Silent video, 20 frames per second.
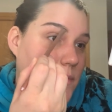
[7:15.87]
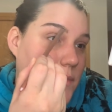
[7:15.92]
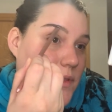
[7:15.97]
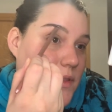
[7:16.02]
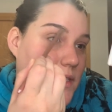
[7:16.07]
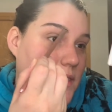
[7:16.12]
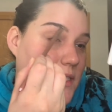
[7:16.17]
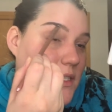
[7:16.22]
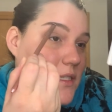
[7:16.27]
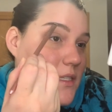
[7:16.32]

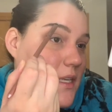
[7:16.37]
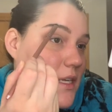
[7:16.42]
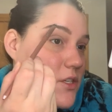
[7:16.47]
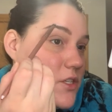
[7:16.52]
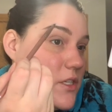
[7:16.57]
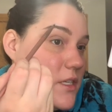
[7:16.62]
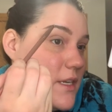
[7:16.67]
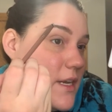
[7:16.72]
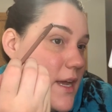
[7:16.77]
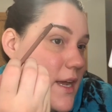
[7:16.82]
This is
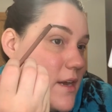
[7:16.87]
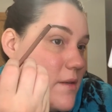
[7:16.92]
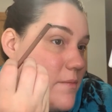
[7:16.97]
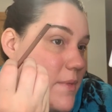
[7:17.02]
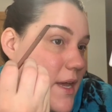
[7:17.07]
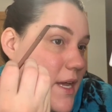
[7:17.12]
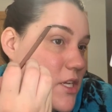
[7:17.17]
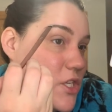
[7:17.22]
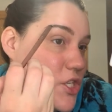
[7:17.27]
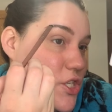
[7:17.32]
actually not a
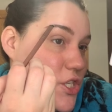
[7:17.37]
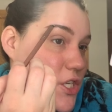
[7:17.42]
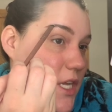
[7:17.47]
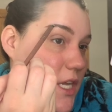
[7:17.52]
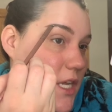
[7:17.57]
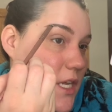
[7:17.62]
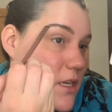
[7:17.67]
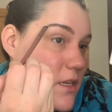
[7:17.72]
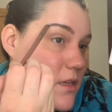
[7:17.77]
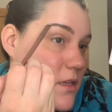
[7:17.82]
bad
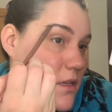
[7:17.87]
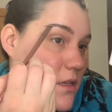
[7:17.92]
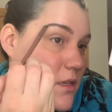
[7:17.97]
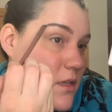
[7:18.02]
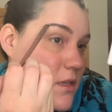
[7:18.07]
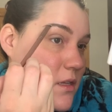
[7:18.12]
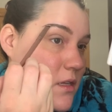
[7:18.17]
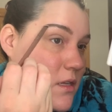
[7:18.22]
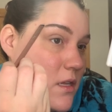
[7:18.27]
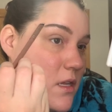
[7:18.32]
shade,
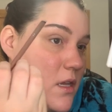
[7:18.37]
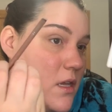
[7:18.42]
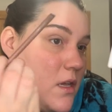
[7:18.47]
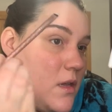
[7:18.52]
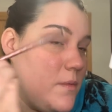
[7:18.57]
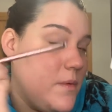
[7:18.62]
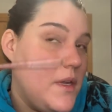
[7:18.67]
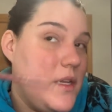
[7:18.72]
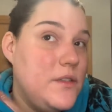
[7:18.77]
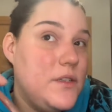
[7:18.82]

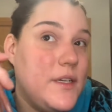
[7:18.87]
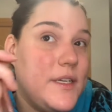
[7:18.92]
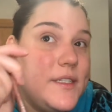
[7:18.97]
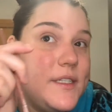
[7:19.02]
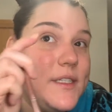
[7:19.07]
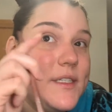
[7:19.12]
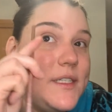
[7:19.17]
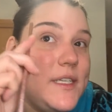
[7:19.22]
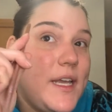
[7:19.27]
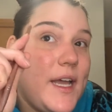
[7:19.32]
but as you guys
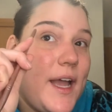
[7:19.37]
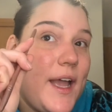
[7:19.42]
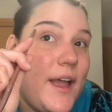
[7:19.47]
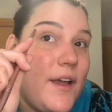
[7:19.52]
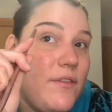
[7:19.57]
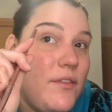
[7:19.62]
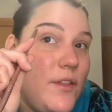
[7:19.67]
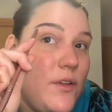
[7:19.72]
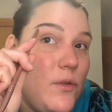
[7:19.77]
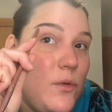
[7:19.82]
can see, I
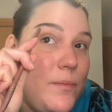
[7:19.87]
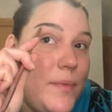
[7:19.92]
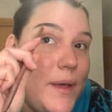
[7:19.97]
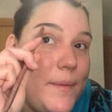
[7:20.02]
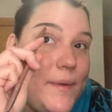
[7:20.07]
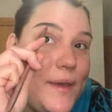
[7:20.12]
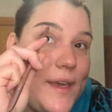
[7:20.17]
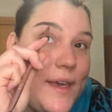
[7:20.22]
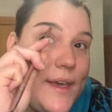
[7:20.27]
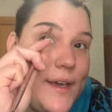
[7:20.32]
have little
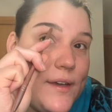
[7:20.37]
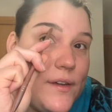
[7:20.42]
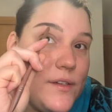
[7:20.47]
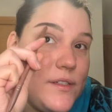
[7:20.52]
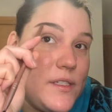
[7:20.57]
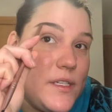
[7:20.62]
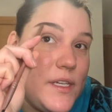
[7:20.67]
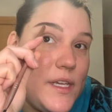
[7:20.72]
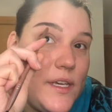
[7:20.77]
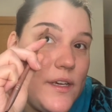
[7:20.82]
baby
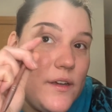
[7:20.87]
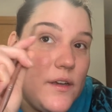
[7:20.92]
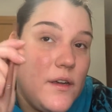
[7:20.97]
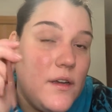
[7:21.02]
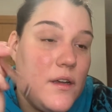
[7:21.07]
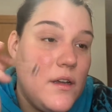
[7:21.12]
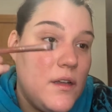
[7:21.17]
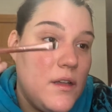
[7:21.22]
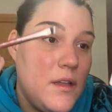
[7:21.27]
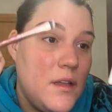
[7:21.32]
hairs in
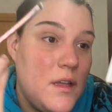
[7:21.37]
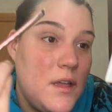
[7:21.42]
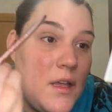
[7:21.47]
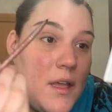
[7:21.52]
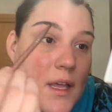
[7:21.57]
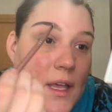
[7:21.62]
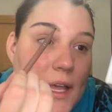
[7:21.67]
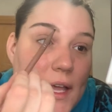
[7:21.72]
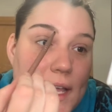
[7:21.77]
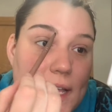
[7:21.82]
here
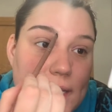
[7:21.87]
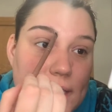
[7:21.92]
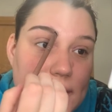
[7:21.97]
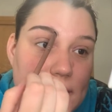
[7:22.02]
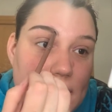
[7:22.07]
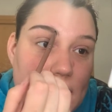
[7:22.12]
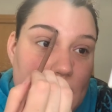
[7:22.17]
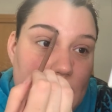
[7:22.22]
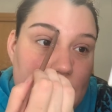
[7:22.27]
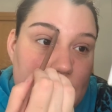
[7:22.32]
and
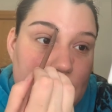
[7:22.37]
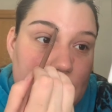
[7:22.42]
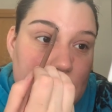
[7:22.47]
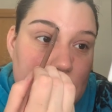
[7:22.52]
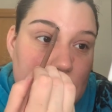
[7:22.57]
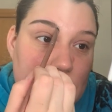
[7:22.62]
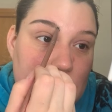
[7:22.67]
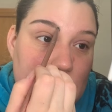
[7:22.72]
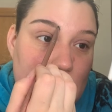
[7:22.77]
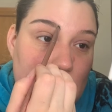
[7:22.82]
stuff.
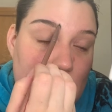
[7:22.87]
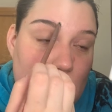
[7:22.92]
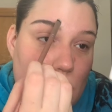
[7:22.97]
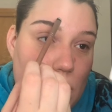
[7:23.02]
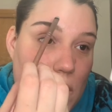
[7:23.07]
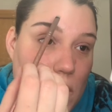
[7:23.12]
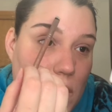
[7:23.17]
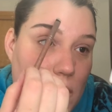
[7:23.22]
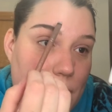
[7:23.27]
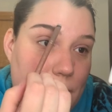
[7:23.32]

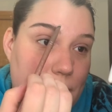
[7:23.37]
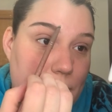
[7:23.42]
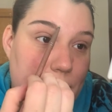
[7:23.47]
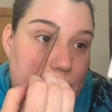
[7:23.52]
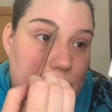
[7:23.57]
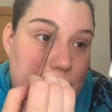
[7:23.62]
So,